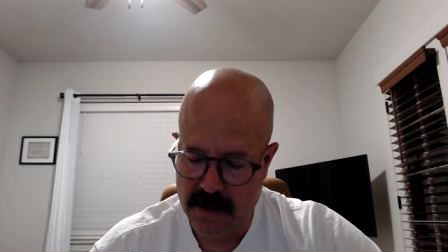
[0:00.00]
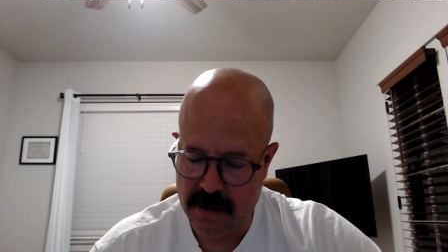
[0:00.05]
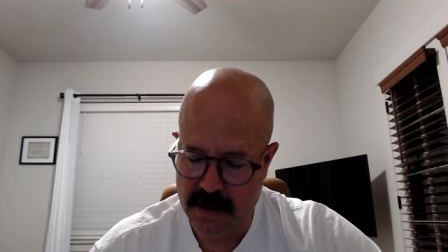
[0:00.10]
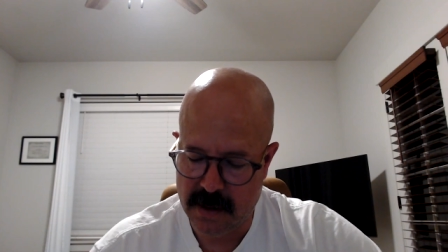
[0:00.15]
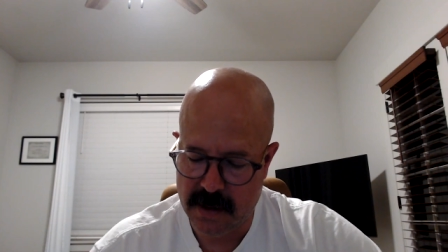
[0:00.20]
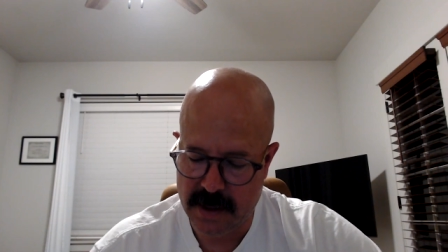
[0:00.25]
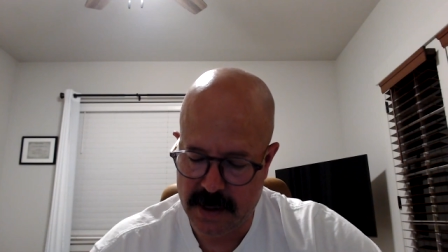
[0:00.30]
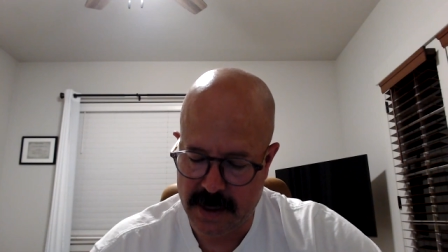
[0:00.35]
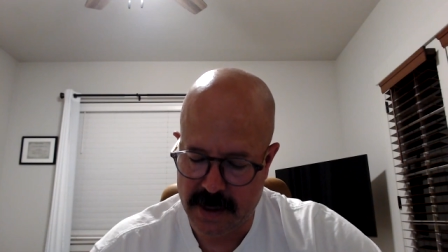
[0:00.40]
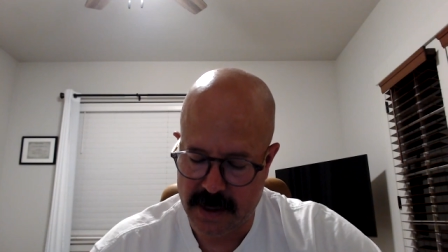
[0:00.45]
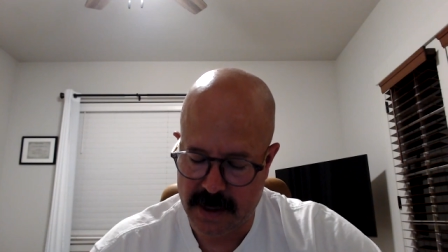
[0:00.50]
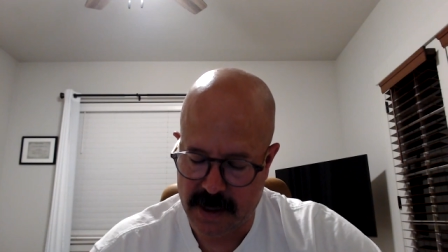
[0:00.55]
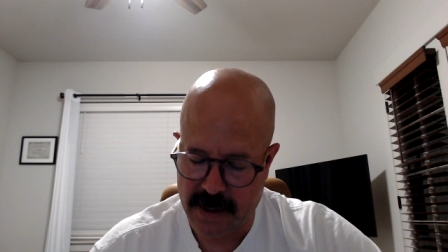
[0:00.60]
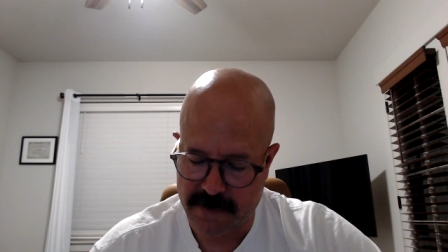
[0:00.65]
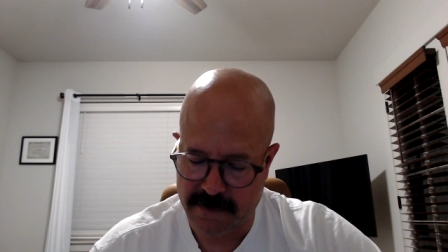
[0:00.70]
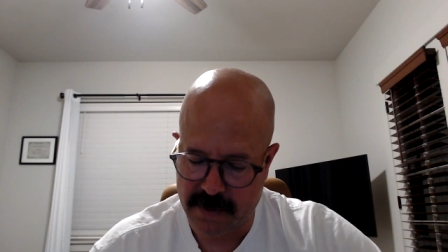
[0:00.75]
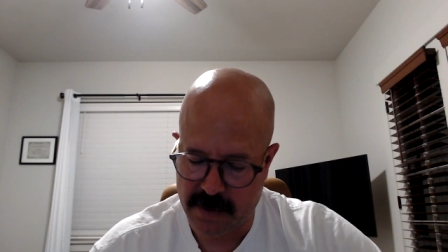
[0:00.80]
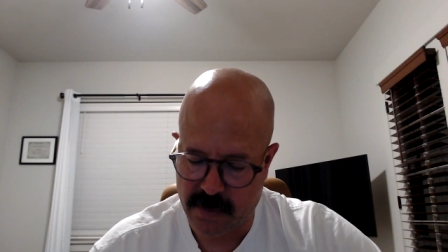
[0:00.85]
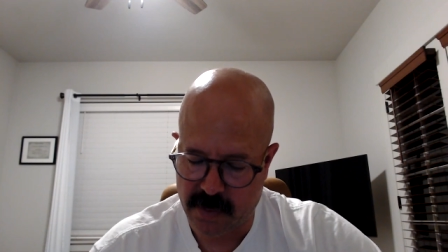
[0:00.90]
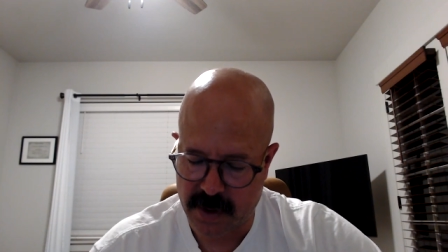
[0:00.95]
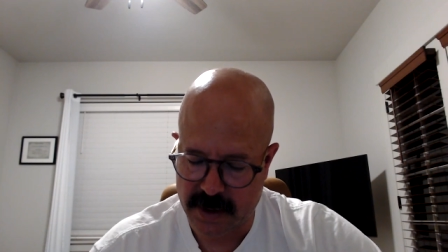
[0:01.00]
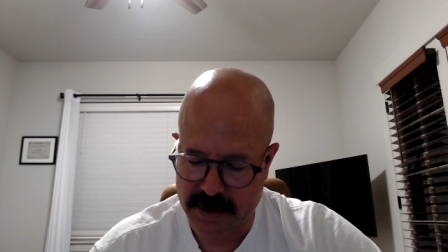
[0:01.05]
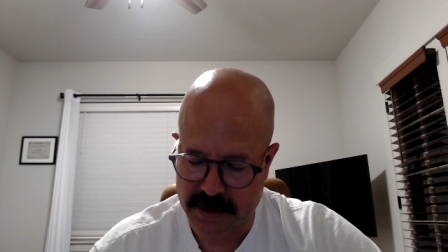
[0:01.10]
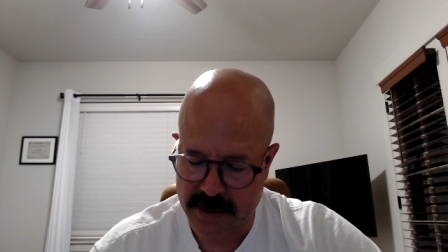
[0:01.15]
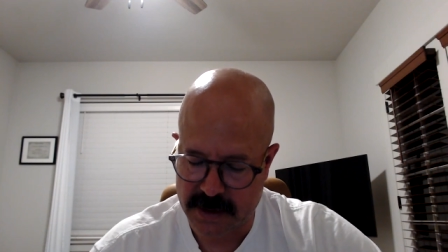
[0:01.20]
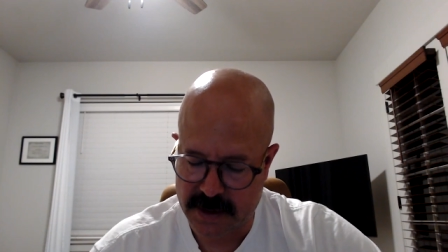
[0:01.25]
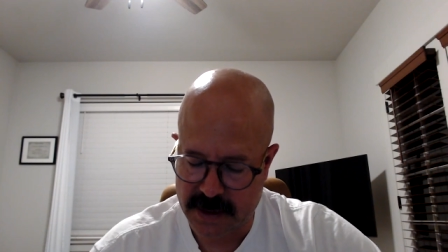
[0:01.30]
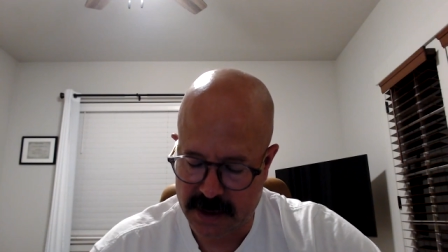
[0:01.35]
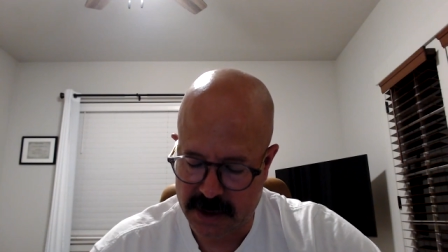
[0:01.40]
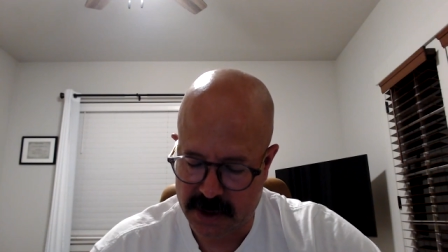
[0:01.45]
and at every
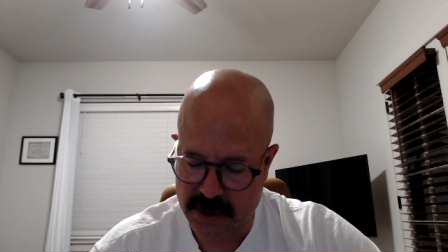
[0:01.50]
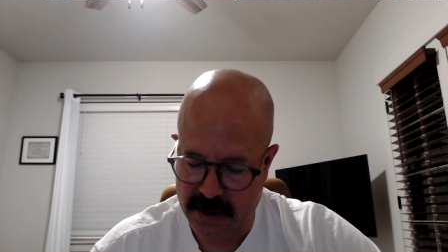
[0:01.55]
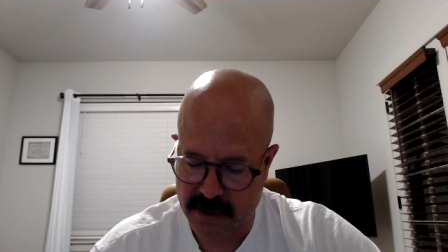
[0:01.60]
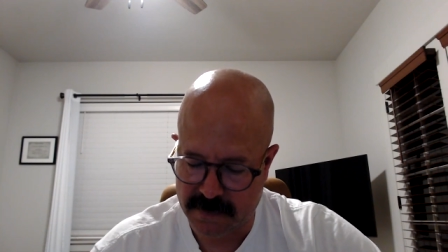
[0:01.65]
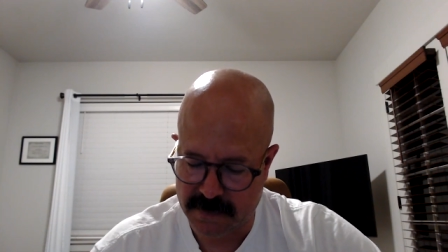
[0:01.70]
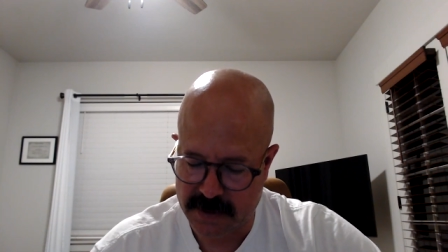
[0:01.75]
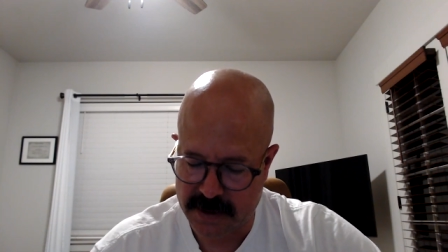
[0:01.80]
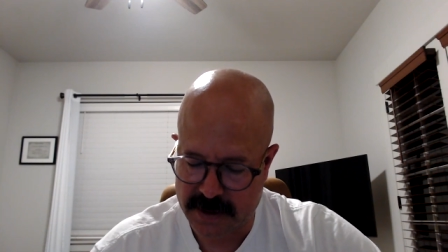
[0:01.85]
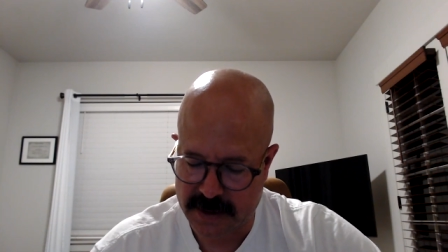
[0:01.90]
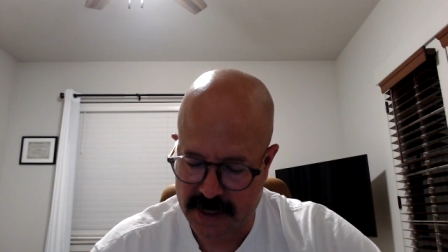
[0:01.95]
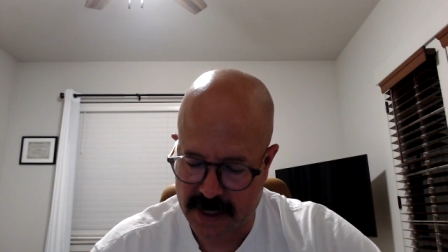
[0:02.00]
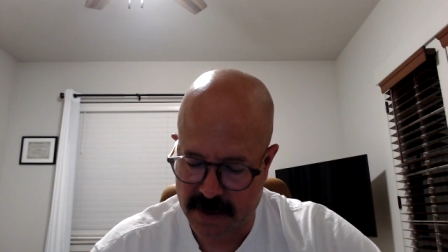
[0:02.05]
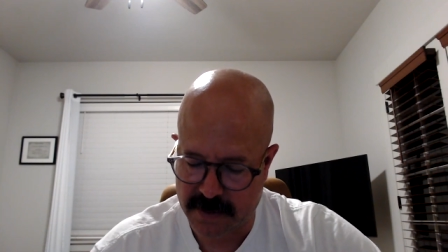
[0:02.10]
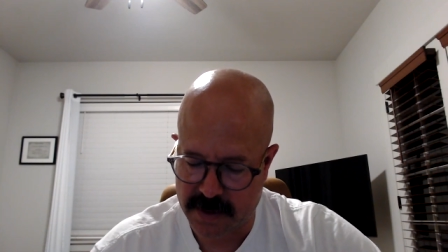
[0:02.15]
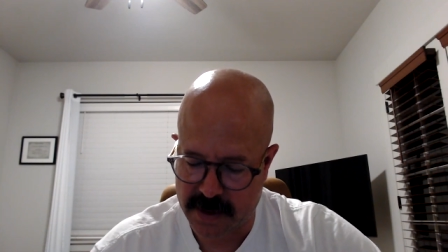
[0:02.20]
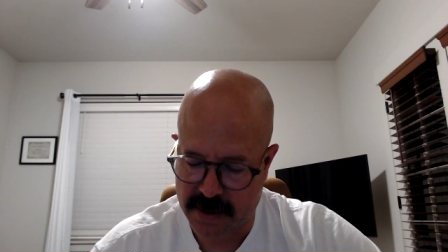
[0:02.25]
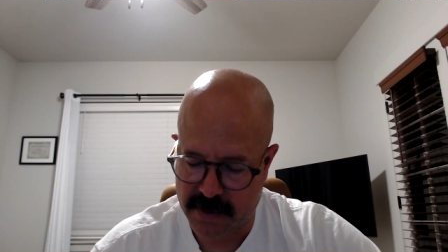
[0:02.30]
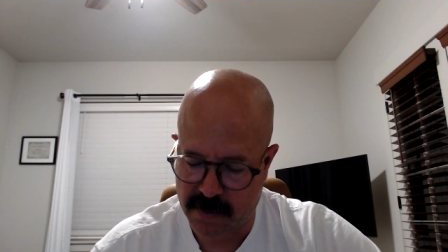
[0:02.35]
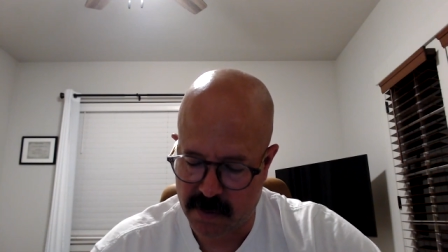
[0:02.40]
presentation of the Sabbath,